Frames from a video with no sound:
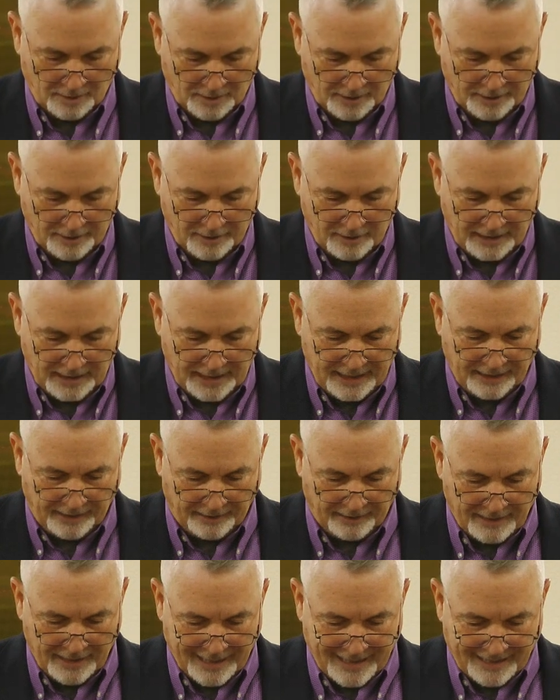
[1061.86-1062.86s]
Here again,
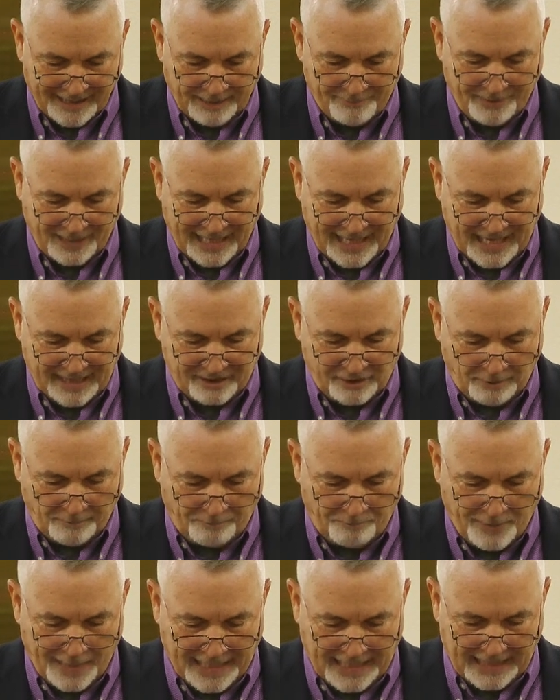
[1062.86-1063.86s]
they began to
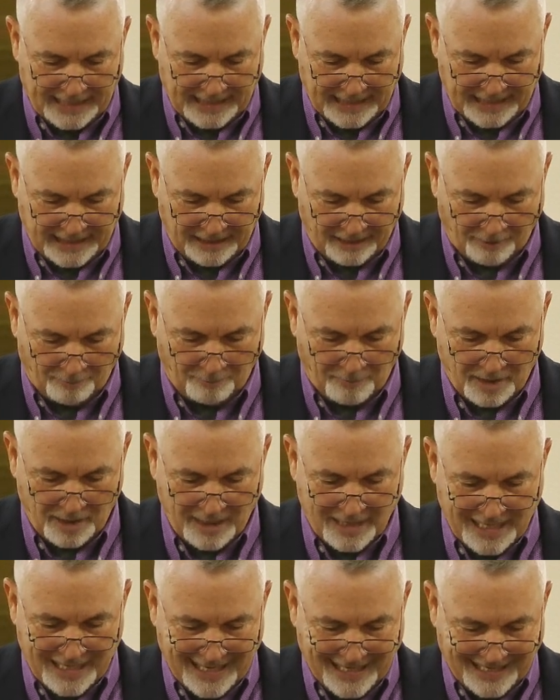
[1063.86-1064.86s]
beg him,
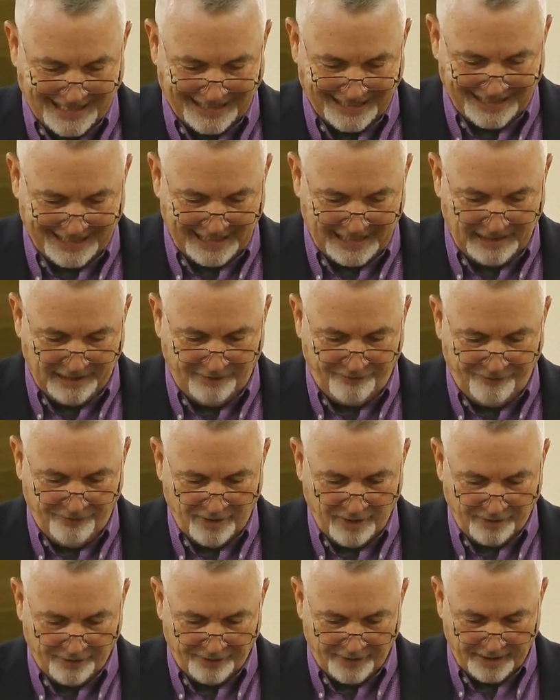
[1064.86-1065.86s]
"Leave
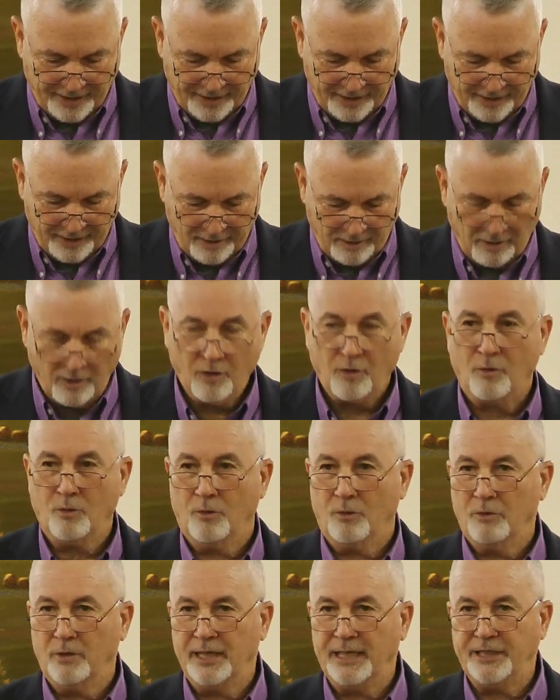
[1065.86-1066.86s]
their
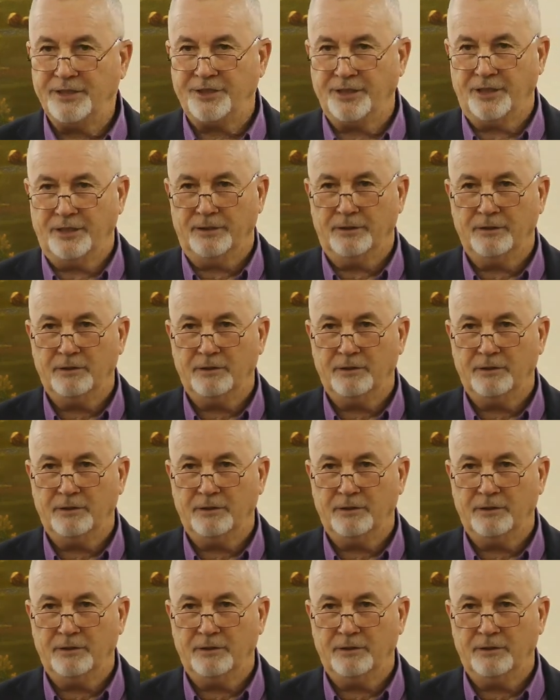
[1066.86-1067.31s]
region."